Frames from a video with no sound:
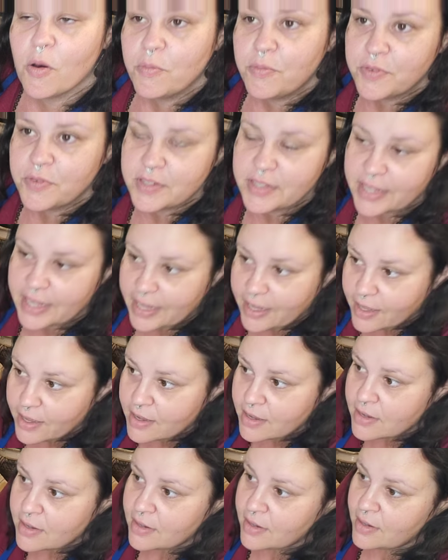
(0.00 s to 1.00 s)
hopefully
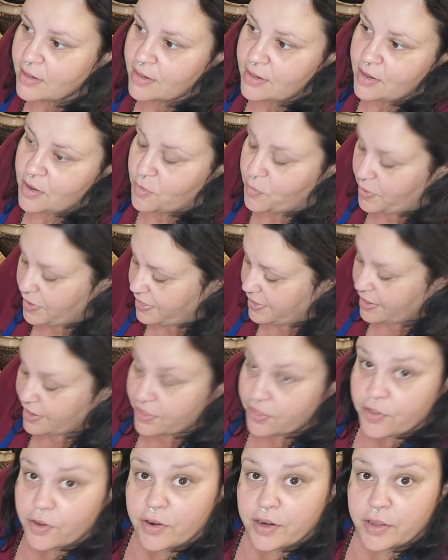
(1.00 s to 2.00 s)

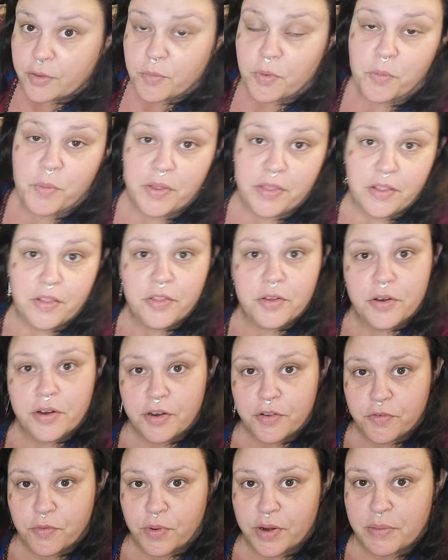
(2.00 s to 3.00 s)
within 30
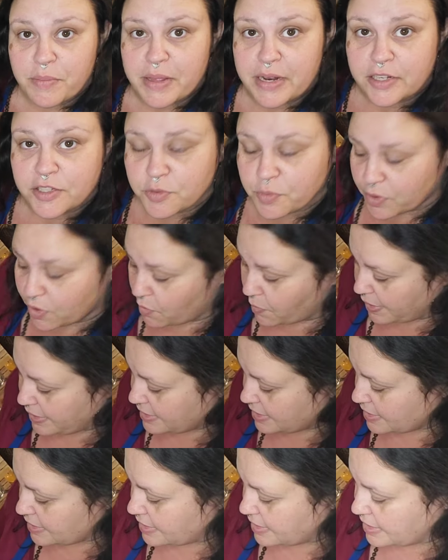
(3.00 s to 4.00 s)
to 40 minutes, we're
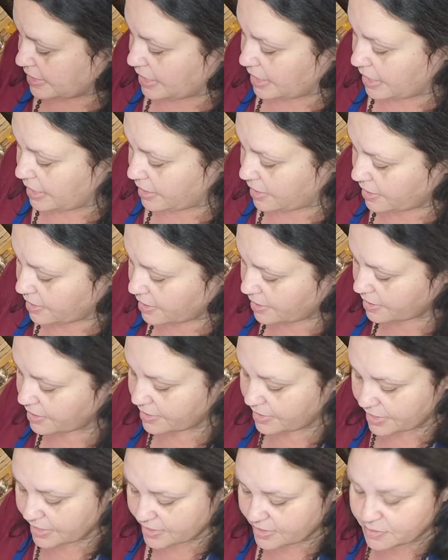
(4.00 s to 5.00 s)
going to see
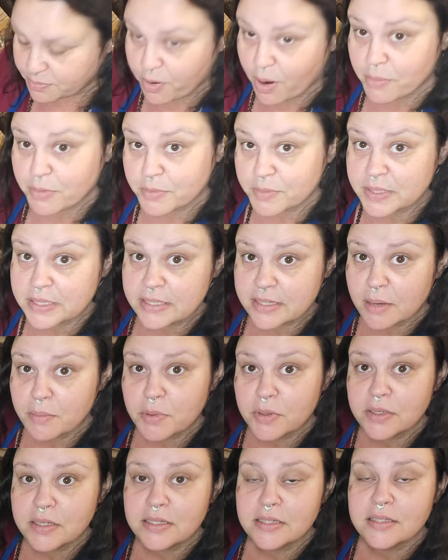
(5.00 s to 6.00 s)
this probably
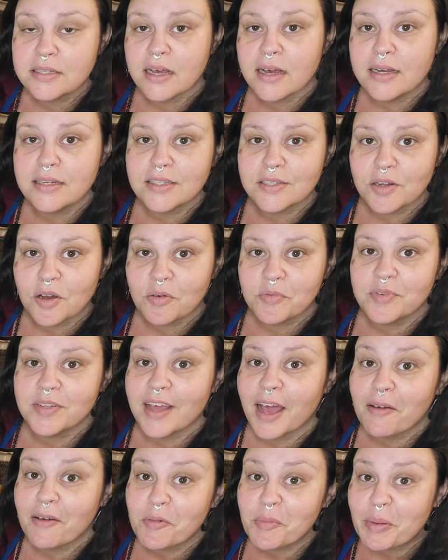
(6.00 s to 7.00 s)
double in size, and
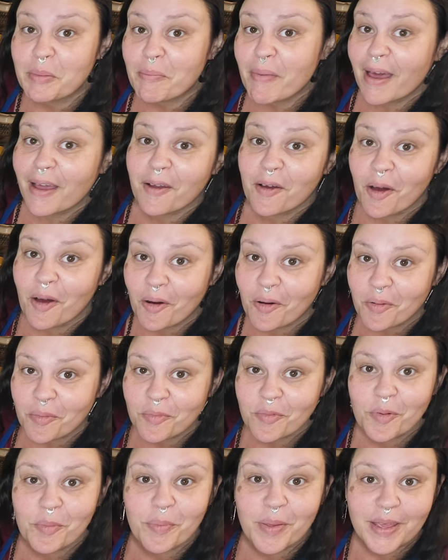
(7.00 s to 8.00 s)
hopefully I will be back
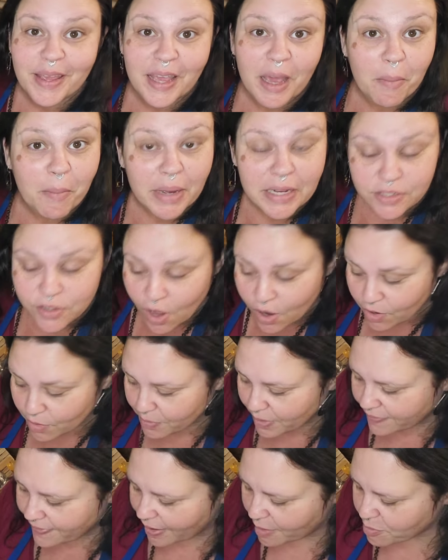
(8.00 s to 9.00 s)
home from picking up my daughter
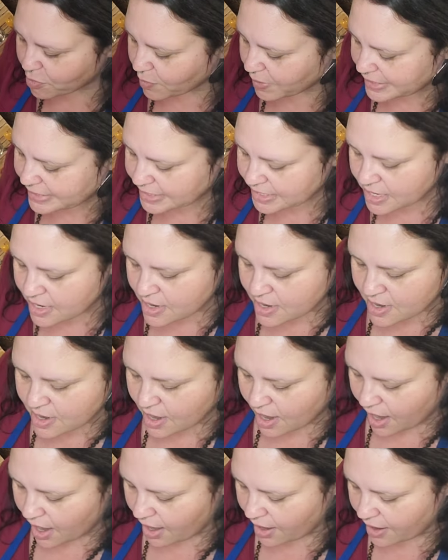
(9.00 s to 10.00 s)
by that point.
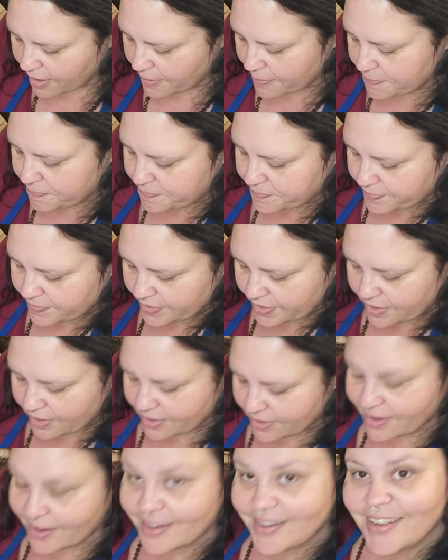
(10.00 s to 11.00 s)
And
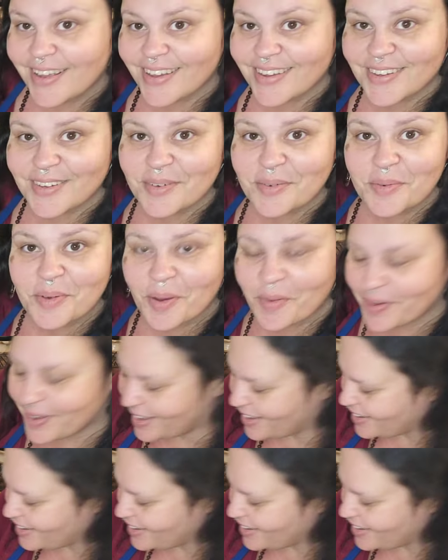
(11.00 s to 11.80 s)
yeah, we'll go